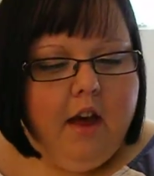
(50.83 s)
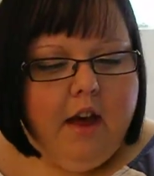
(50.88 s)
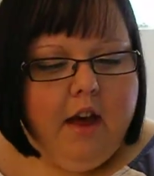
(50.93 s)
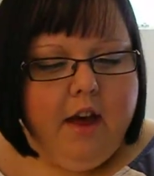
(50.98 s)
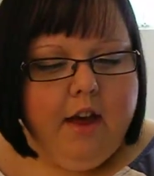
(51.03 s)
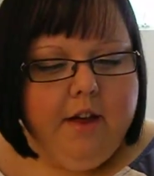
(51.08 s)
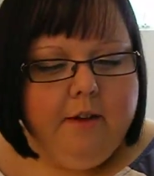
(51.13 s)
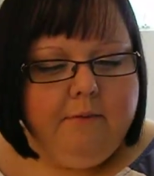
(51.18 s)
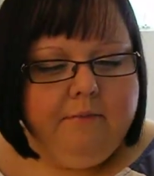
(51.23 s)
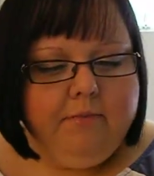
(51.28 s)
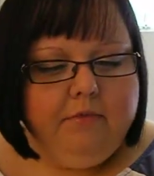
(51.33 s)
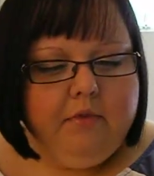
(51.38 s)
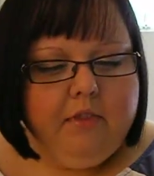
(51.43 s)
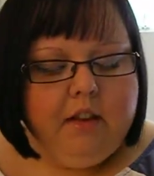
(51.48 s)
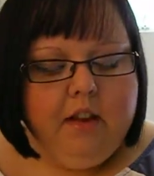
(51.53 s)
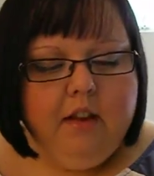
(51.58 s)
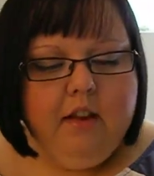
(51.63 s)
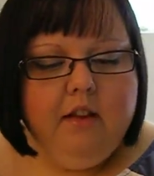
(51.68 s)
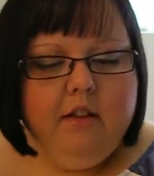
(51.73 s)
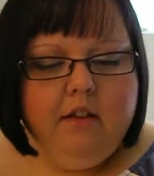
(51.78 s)

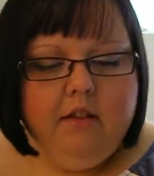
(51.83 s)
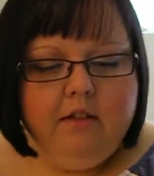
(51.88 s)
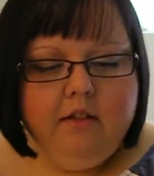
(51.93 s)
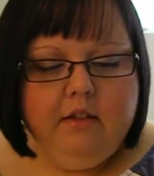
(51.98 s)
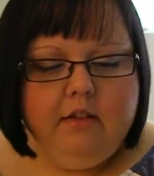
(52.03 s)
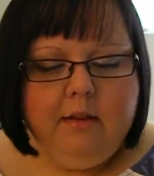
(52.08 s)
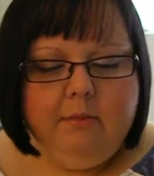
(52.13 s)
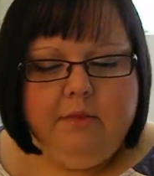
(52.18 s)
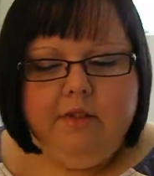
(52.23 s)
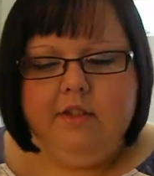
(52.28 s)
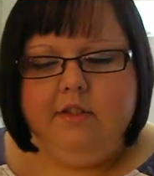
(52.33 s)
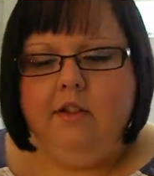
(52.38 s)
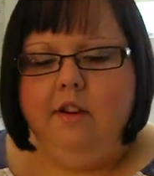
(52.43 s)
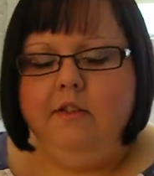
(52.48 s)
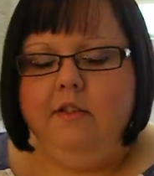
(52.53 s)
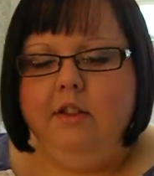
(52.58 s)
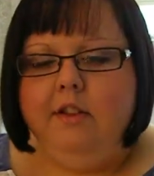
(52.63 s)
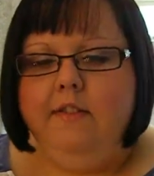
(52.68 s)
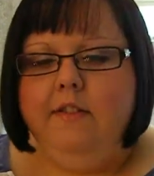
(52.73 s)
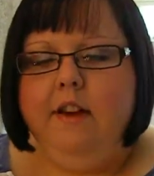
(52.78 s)
Let me just go
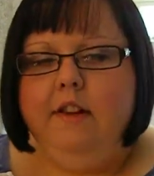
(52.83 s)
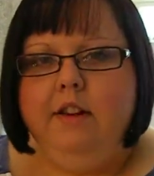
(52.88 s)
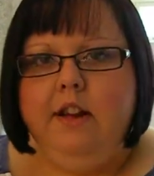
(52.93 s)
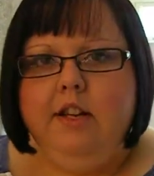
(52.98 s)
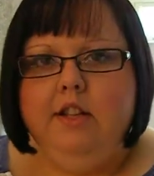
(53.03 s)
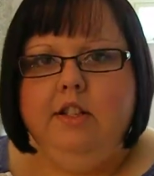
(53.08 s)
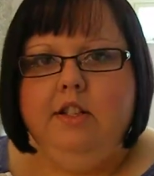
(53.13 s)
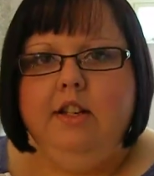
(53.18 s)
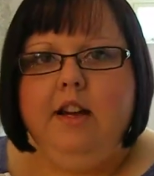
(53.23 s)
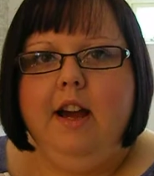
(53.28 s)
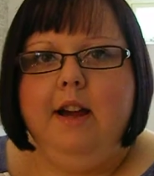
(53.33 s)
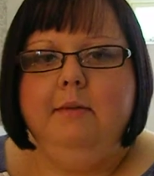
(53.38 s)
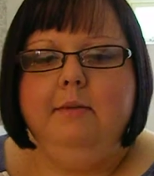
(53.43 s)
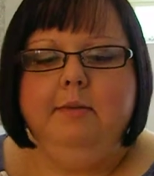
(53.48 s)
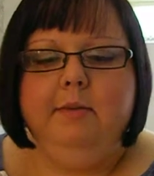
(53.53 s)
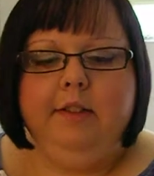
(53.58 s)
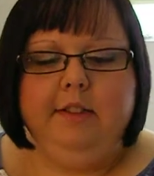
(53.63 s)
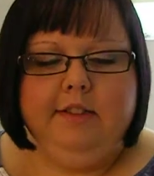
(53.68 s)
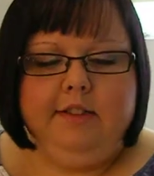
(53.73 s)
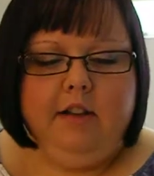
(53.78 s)
over the foundation types
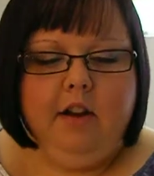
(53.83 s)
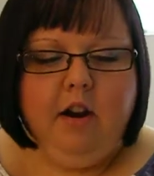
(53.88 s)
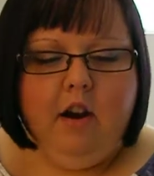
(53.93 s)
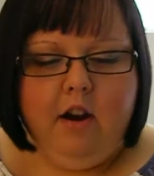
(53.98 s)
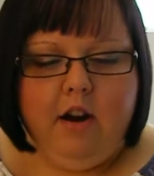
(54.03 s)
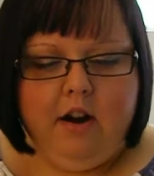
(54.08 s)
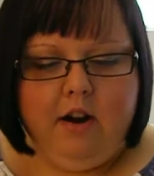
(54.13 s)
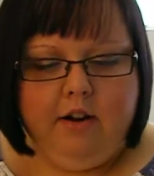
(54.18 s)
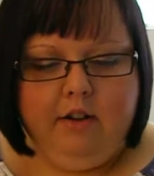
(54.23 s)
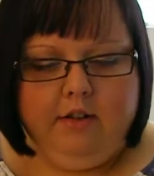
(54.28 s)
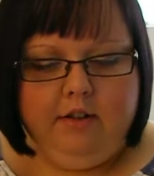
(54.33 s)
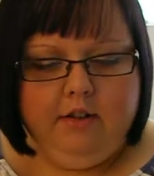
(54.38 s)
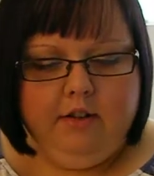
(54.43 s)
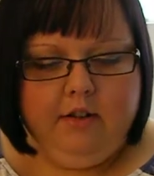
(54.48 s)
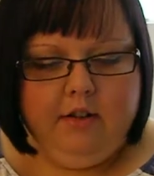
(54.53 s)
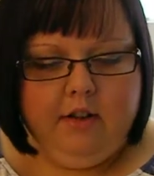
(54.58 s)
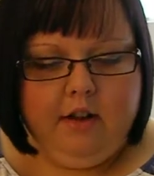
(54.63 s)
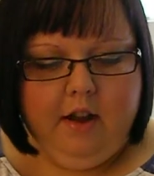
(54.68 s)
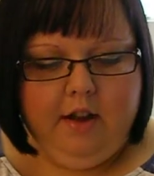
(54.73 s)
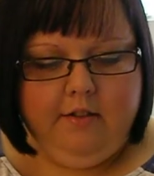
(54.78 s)
because there are
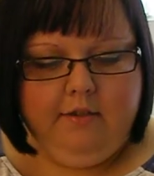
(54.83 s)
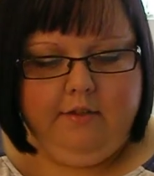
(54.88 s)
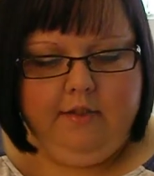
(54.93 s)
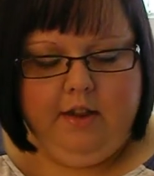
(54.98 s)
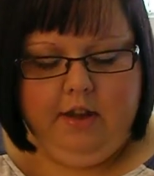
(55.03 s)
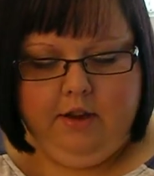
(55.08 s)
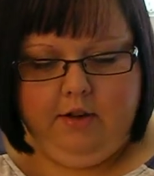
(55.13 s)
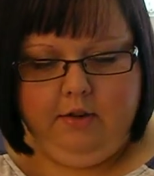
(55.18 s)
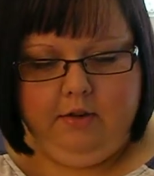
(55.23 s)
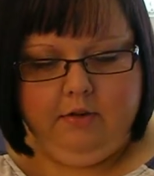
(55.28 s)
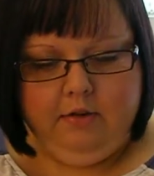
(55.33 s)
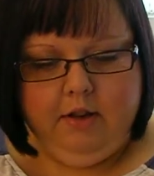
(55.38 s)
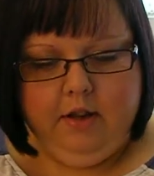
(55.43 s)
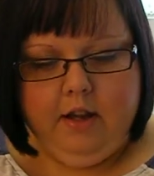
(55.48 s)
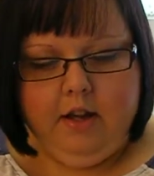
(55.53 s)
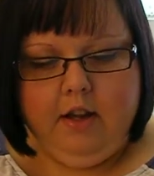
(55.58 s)
a few.